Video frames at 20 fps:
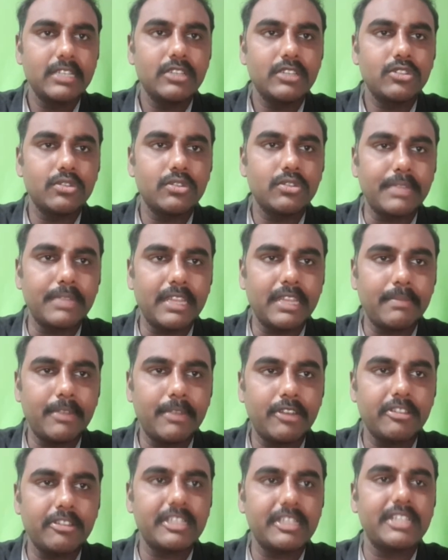superior
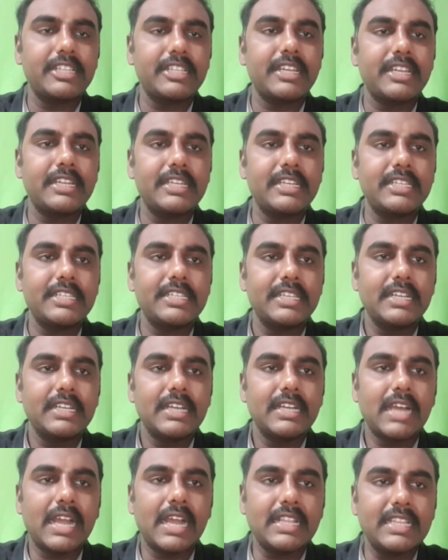petrosal sinus
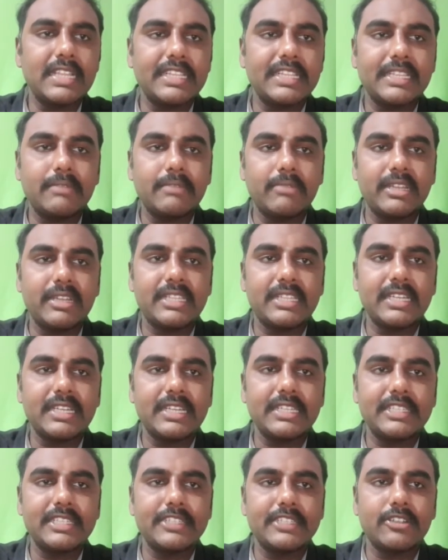and the sigmoid
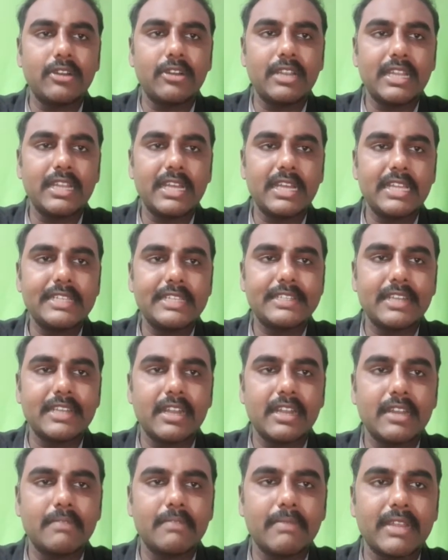sinus is called as
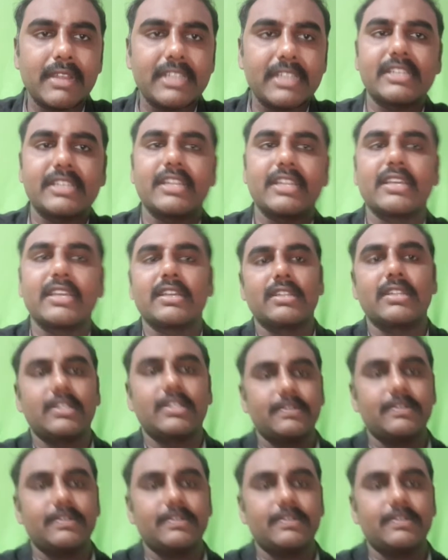Trotman's triangle.